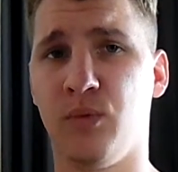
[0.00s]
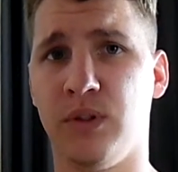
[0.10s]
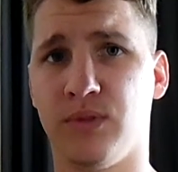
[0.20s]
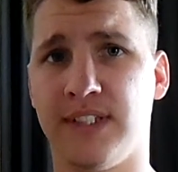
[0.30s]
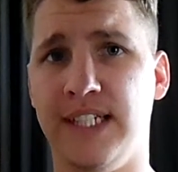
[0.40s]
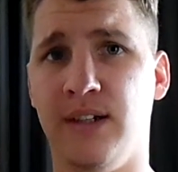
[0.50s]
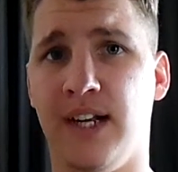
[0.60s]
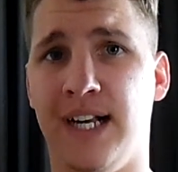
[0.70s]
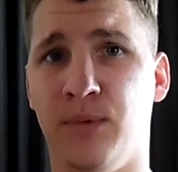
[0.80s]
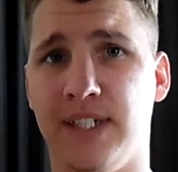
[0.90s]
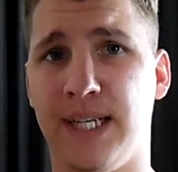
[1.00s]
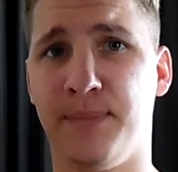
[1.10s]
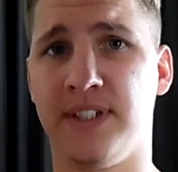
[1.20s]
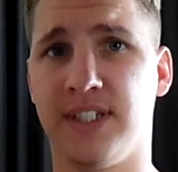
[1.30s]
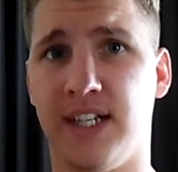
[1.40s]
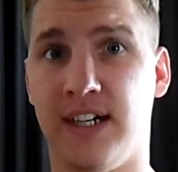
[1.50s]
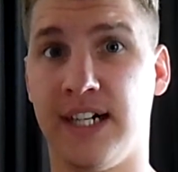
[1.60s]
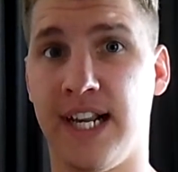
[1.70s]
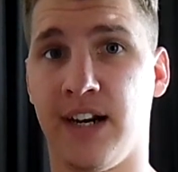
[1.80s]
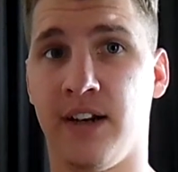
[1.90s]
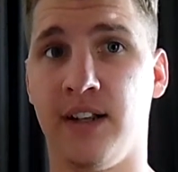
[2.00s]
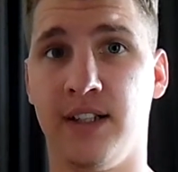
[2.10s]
We will see what happens then.